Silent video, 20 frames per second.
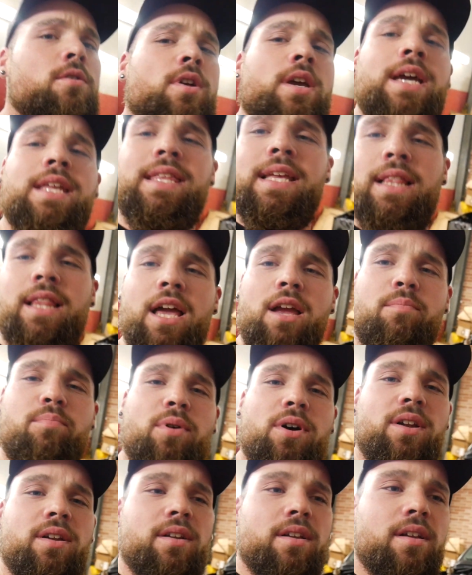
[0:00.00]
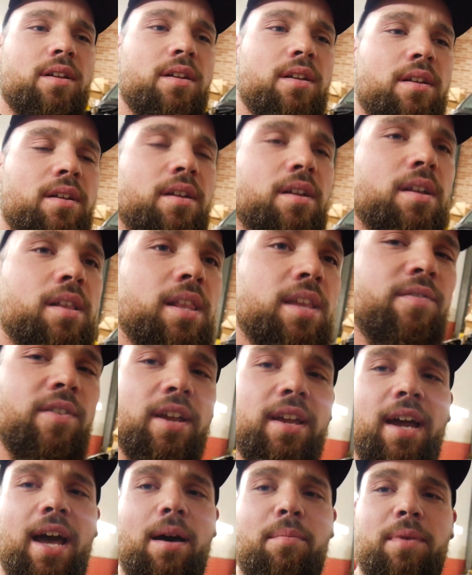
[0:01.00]
Hit that like button, leave a
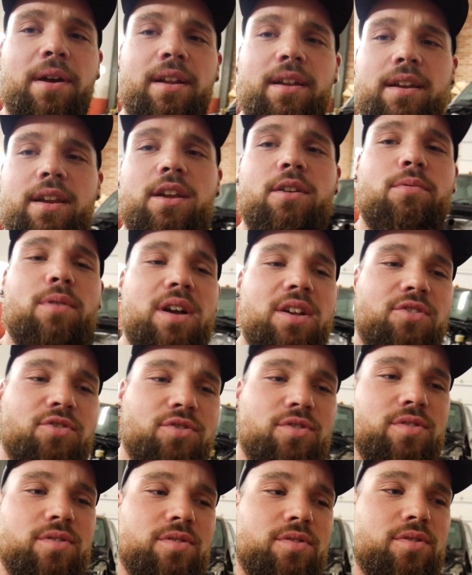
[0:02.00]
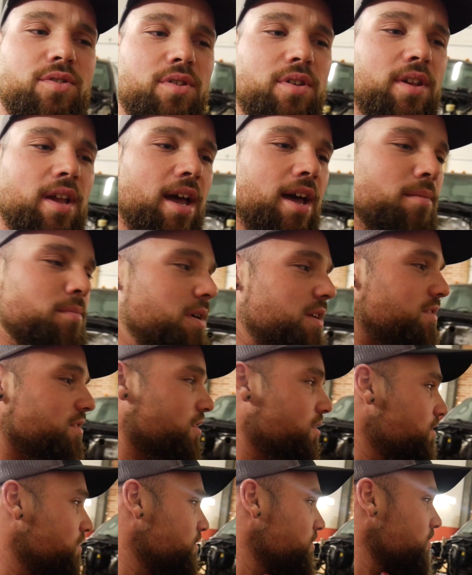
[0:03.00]
comment, any questions, comments,
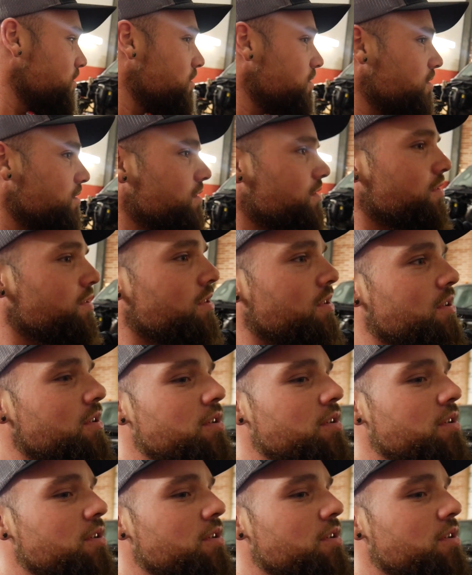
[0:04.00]
concerns.